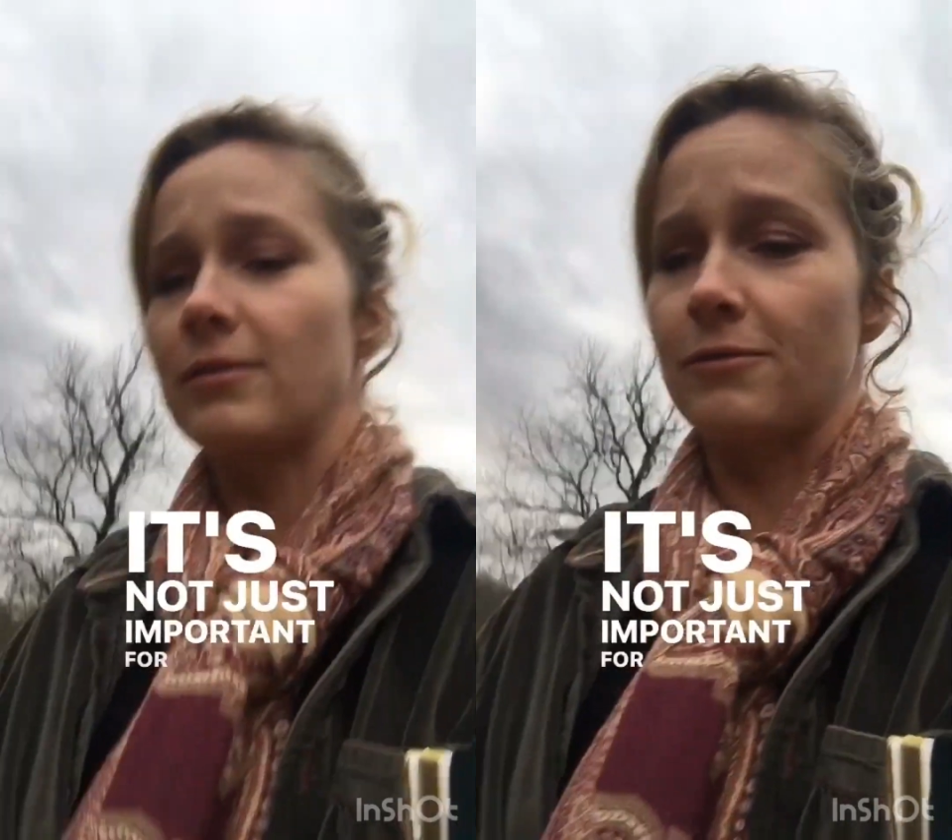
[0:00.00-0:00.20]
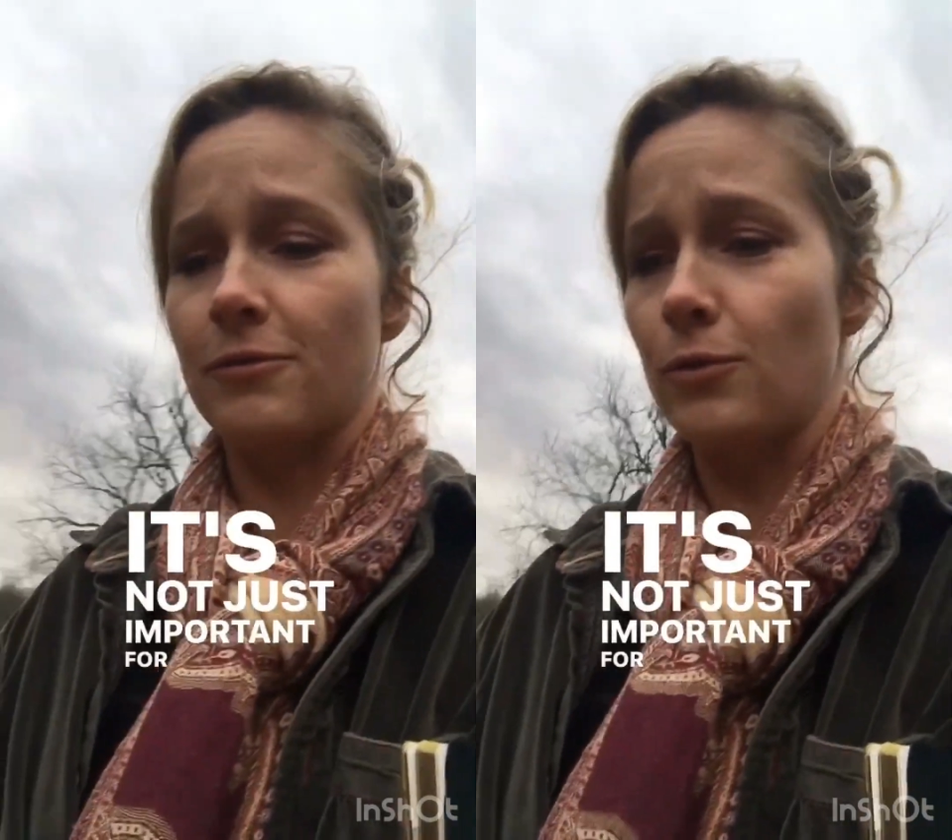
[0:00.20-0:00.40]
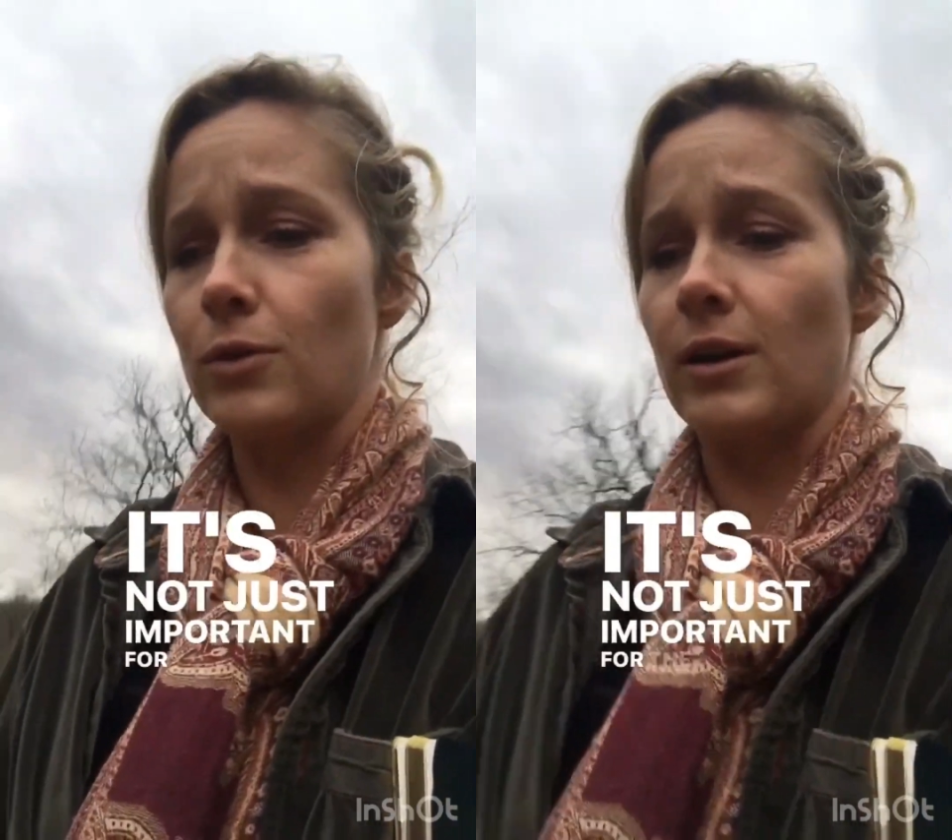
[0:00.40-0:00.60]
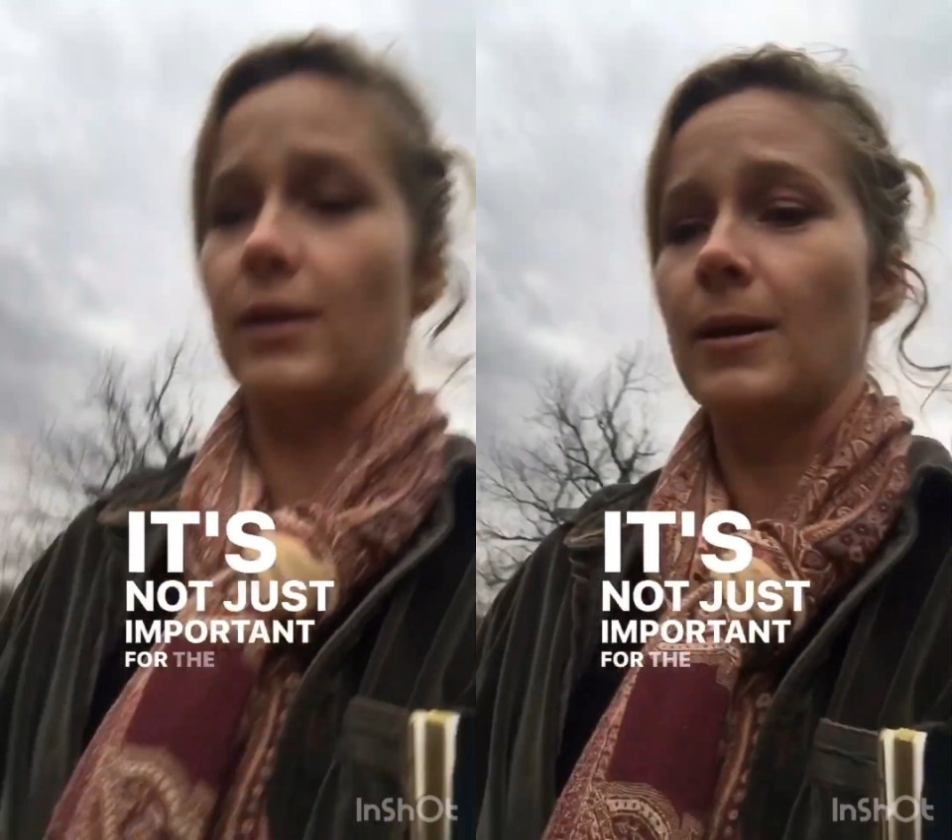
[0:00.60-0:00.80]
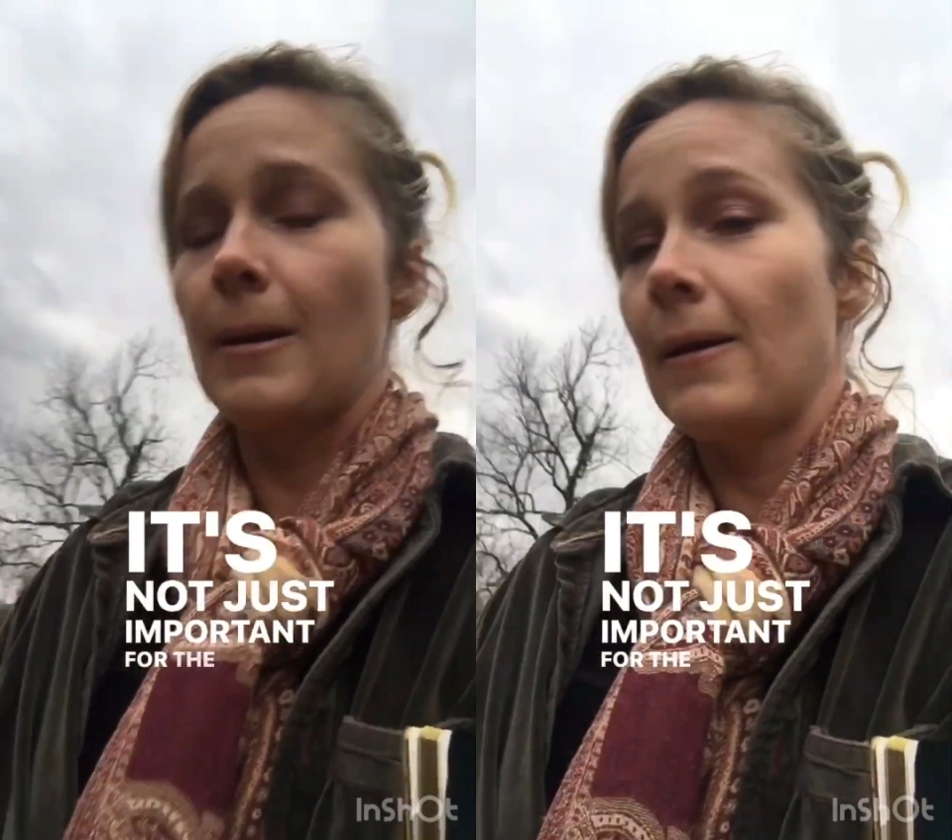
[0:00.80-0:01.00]
for
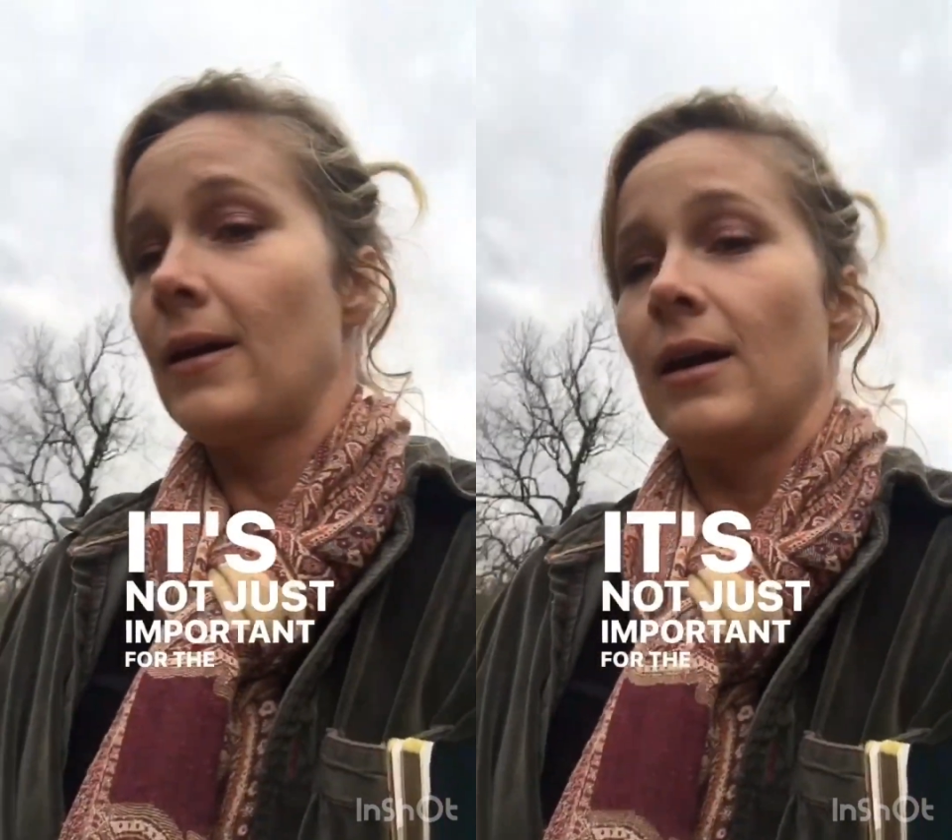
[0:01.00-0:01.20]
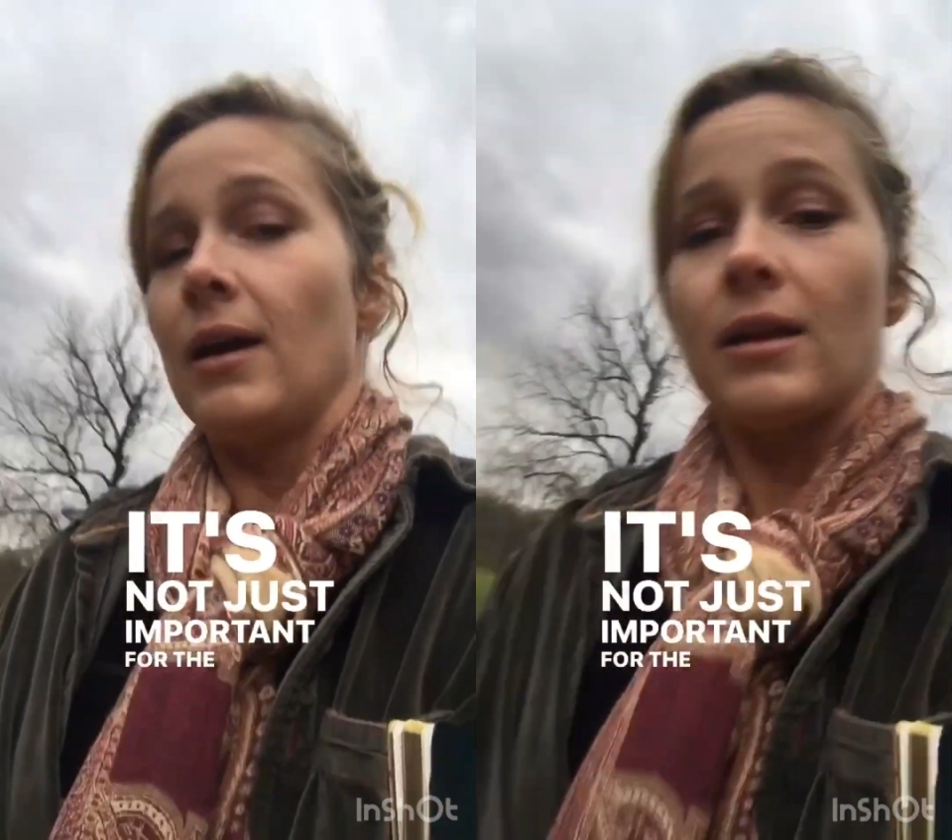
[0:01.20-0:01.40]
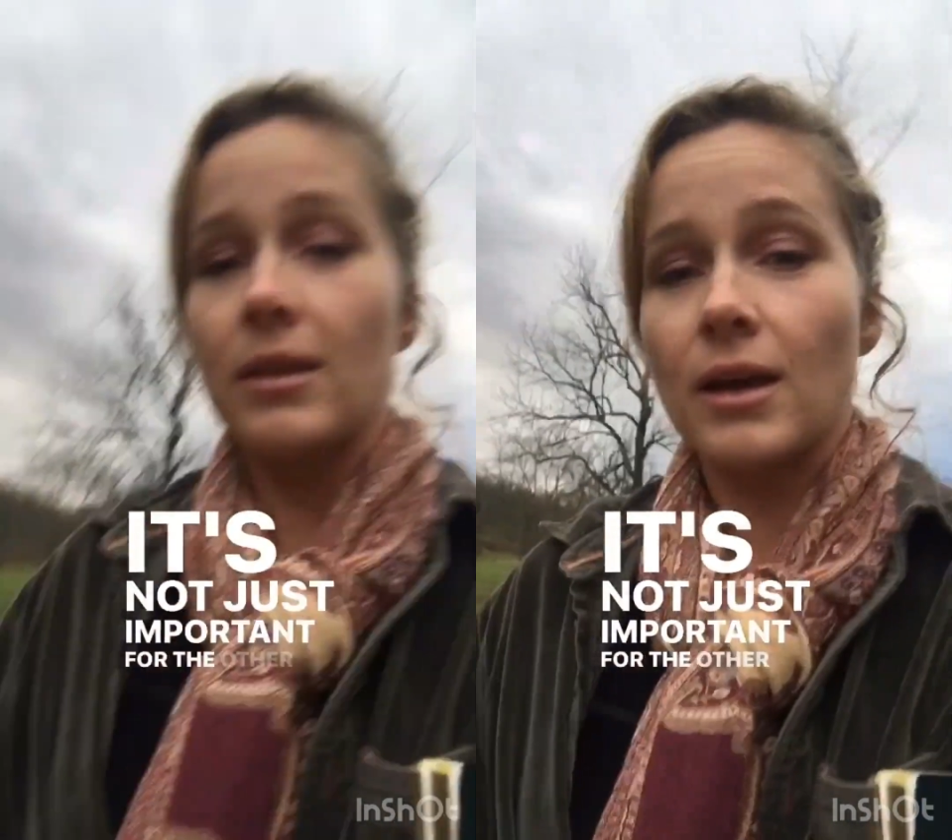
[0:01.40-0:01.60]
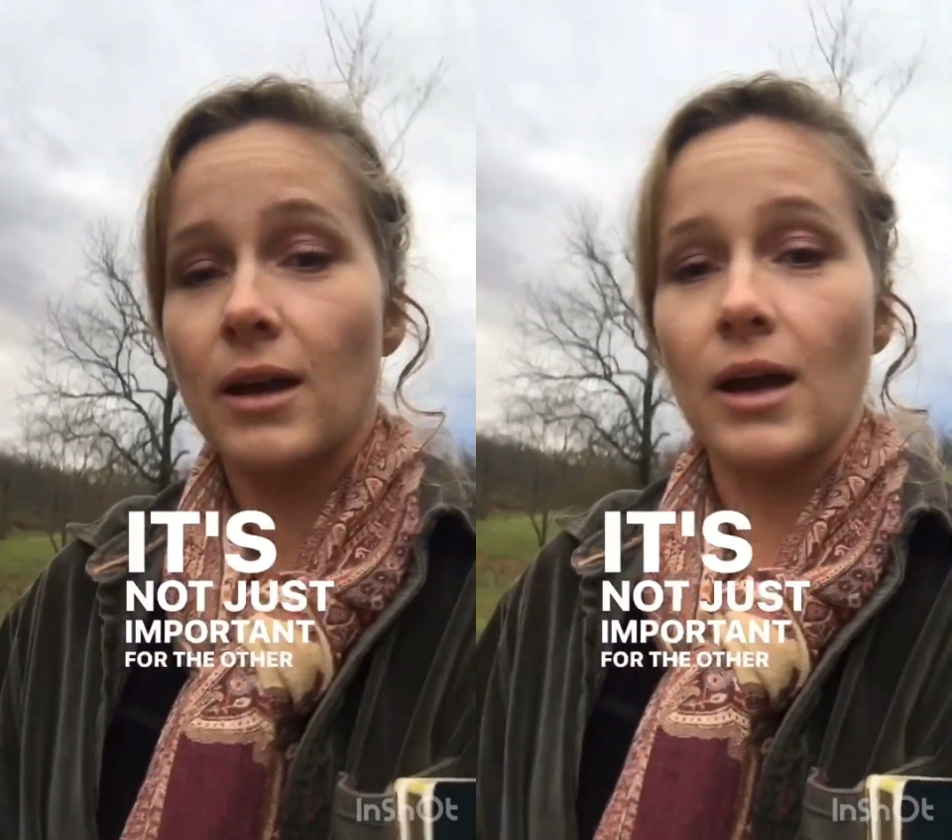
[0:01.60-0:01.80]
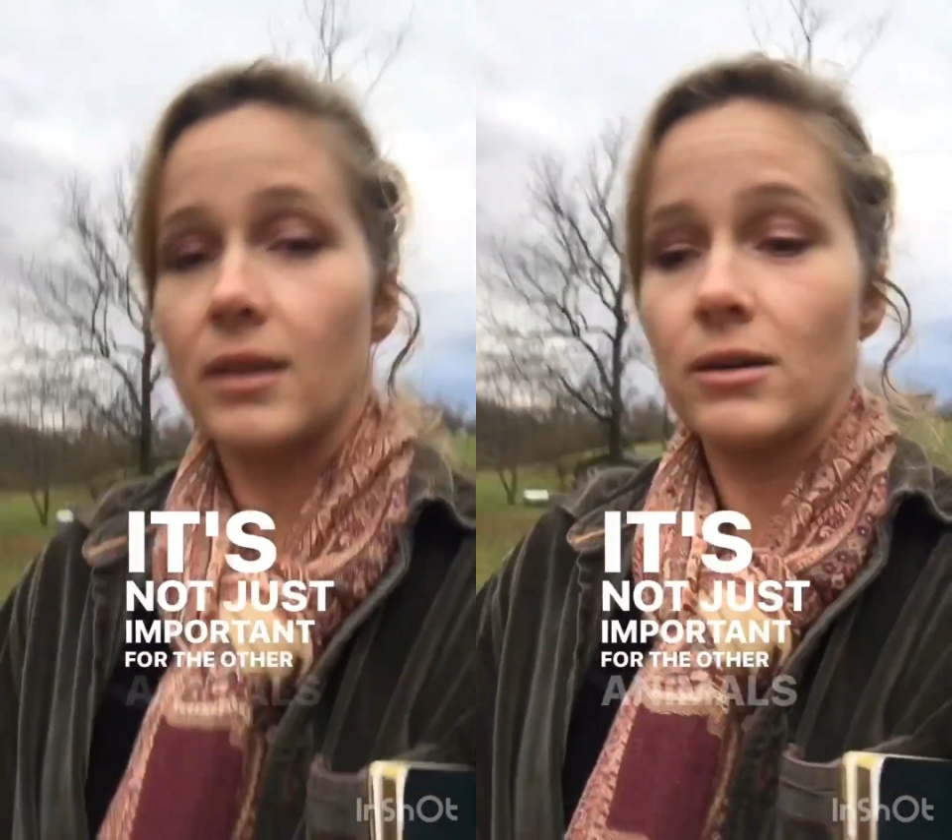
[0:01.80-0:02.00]
the other